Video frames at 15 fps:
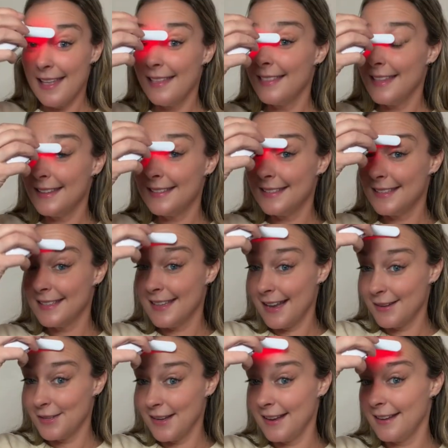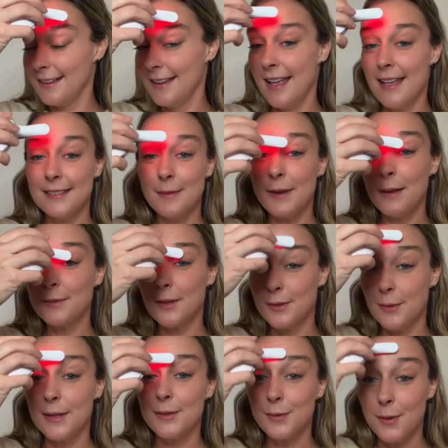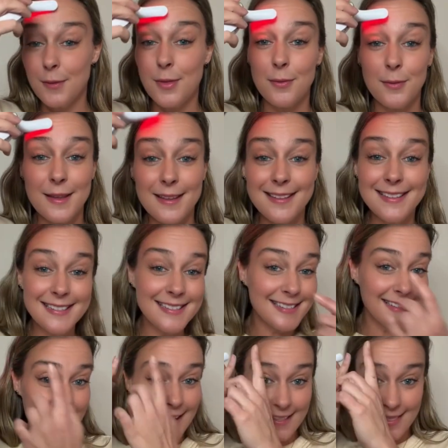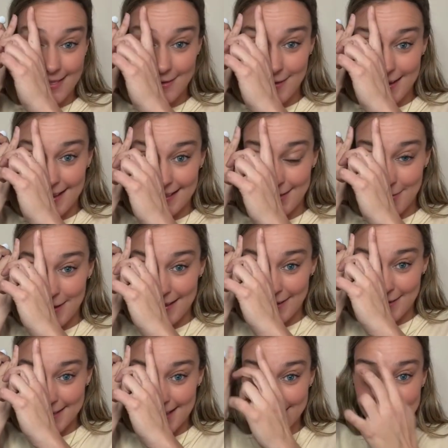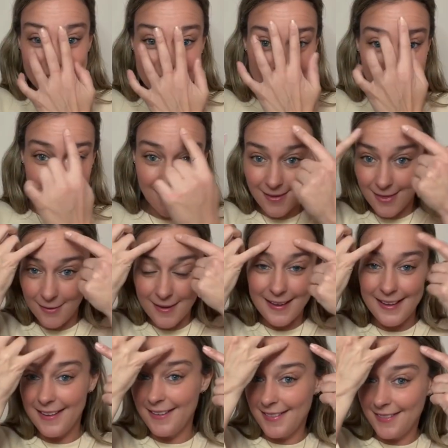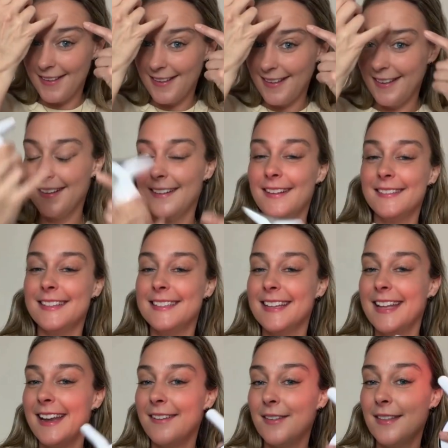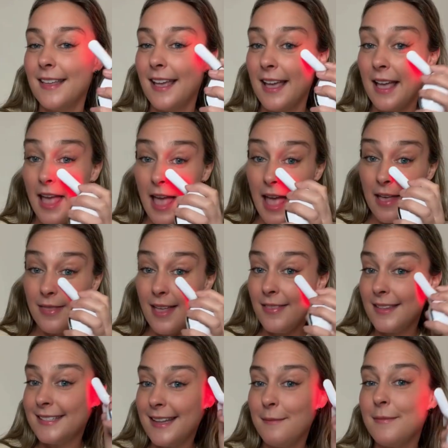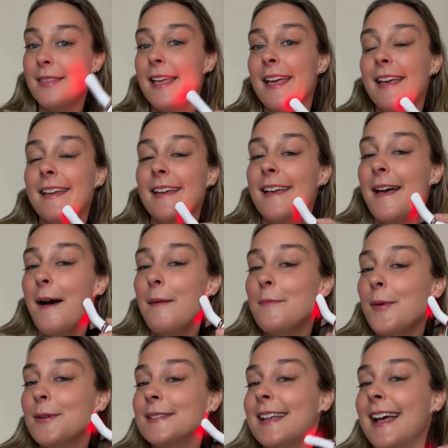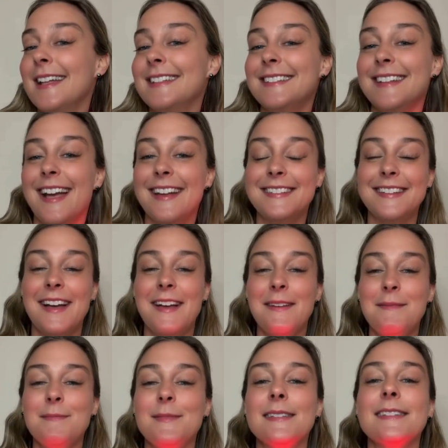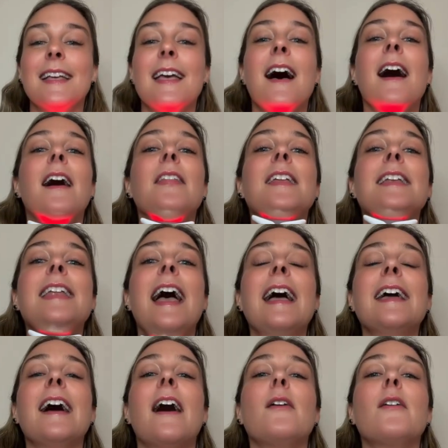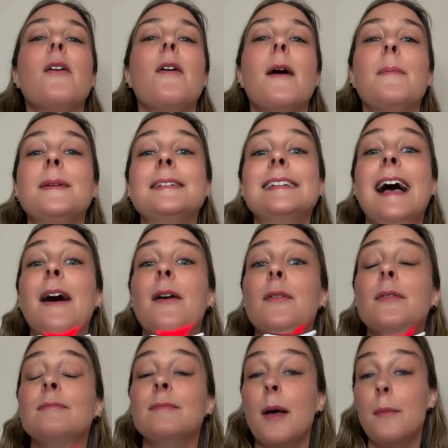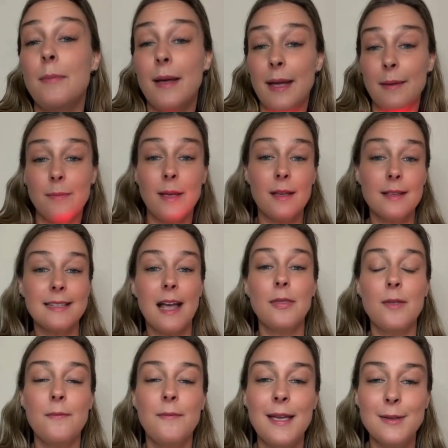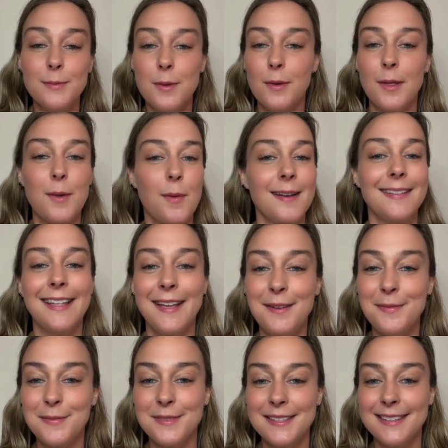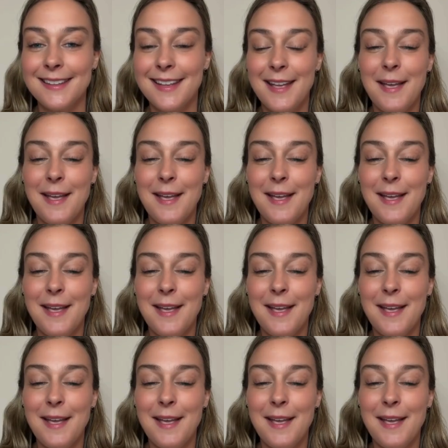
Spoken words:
This is a section. Sometimes I'll do it in sort of threes, like three little sections here, 3 here, just to get everything. And then the same thing on both sides, 9 times. On the neck, I'll go up and down a bit because on the face, we really want to lift.